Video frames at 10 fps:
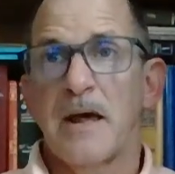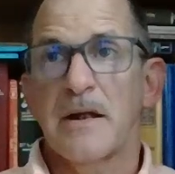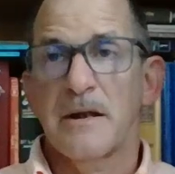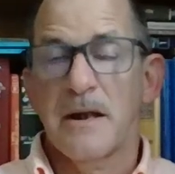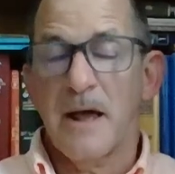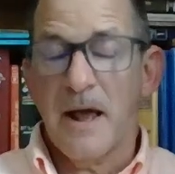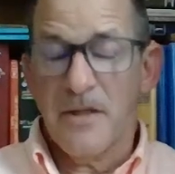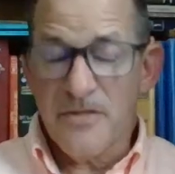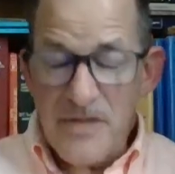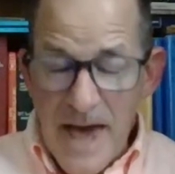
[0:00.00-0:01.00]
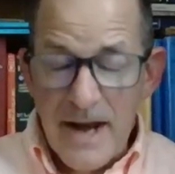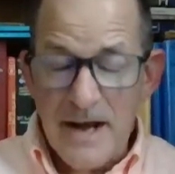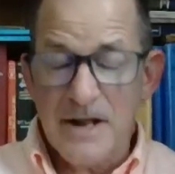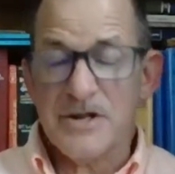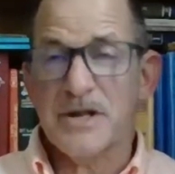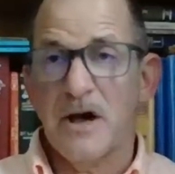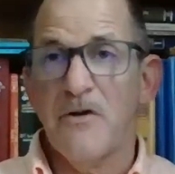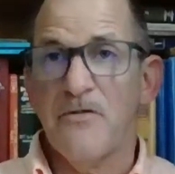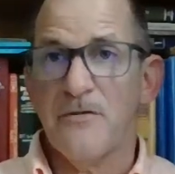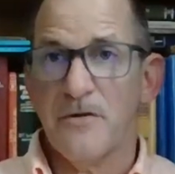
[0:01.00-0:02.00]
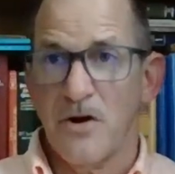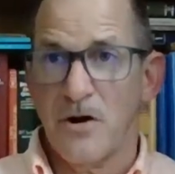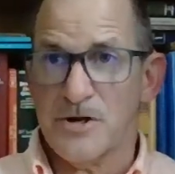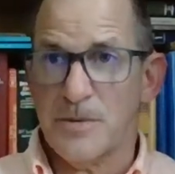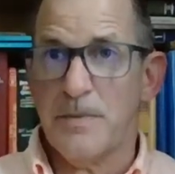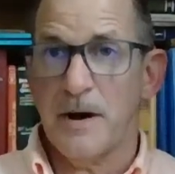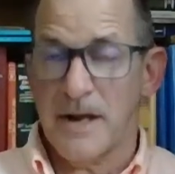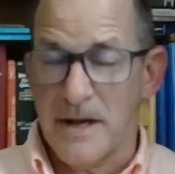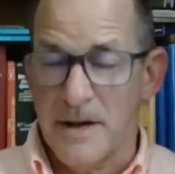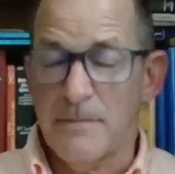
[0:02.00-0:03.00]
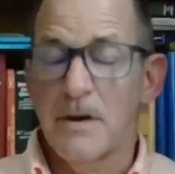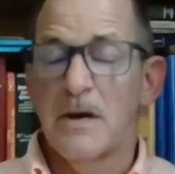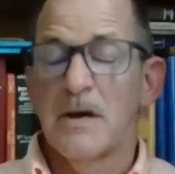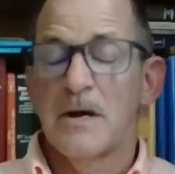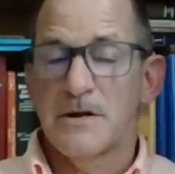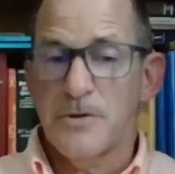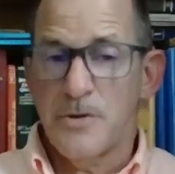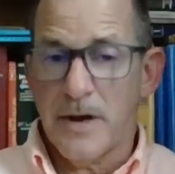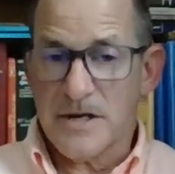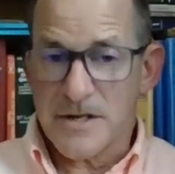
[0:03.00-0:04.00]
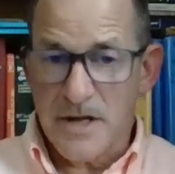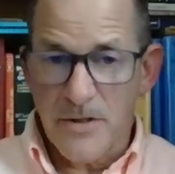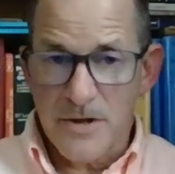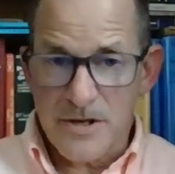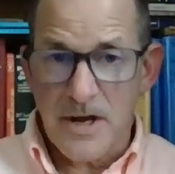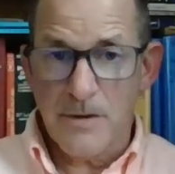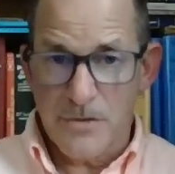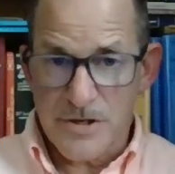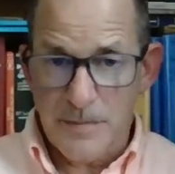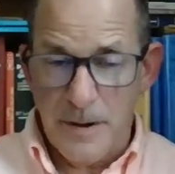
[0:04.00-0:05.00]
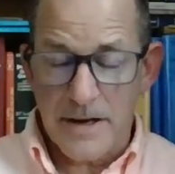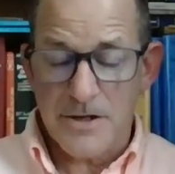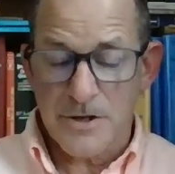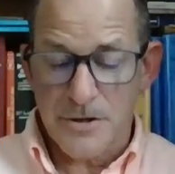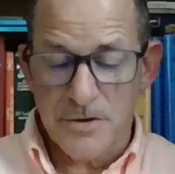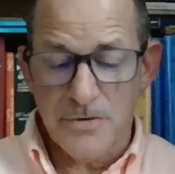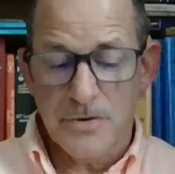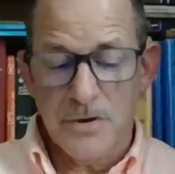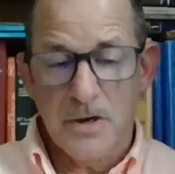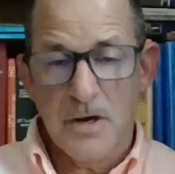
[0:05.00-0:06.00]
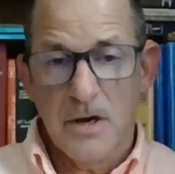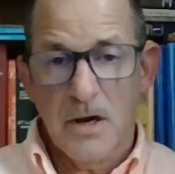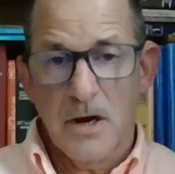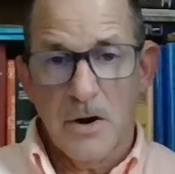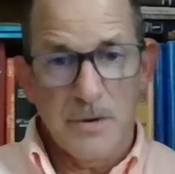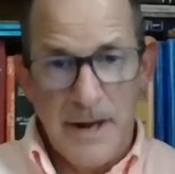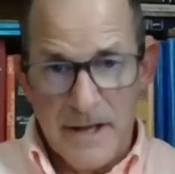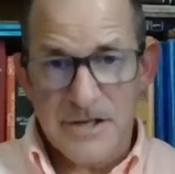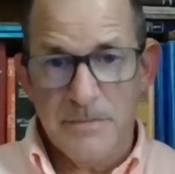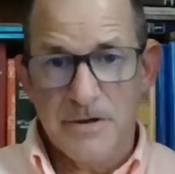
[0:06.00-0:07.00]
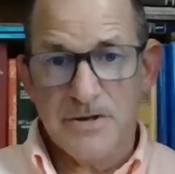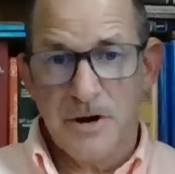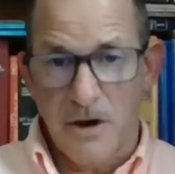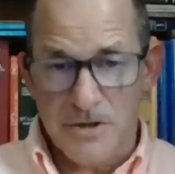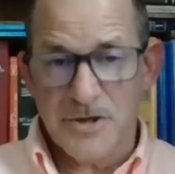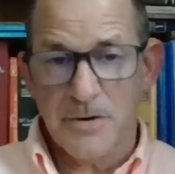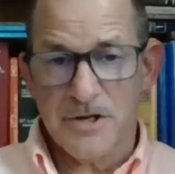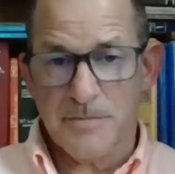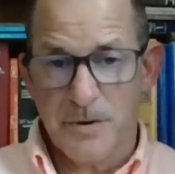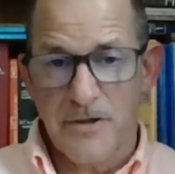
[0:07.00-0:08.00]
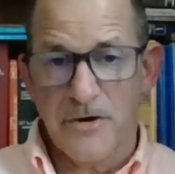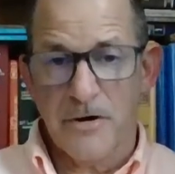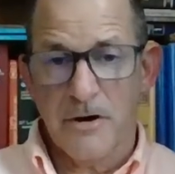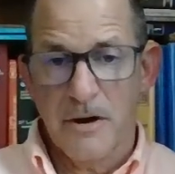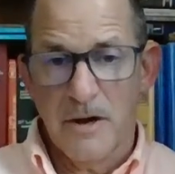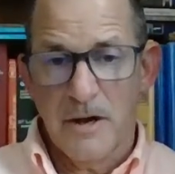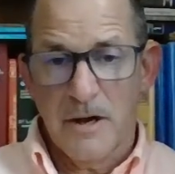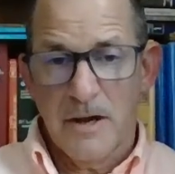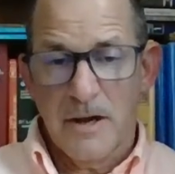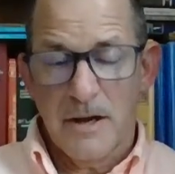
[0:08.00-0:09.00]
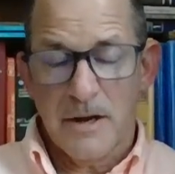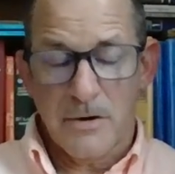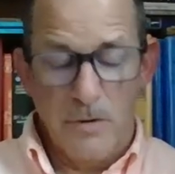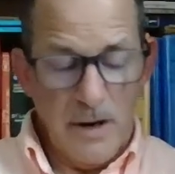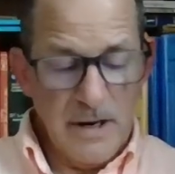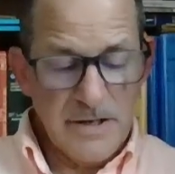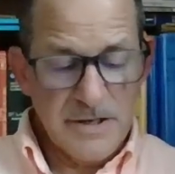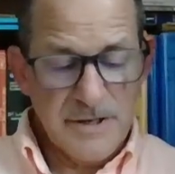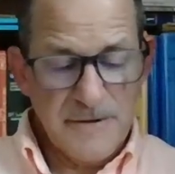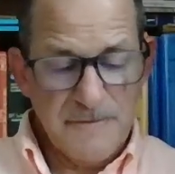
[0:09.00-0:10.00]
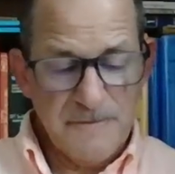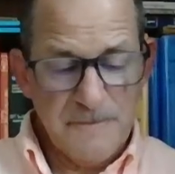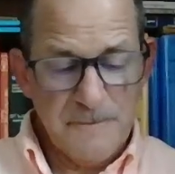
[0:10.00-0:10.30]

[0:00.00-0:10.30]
And that in itself calls upon him to extend the same respect to Onesimus, also his brother in Christ.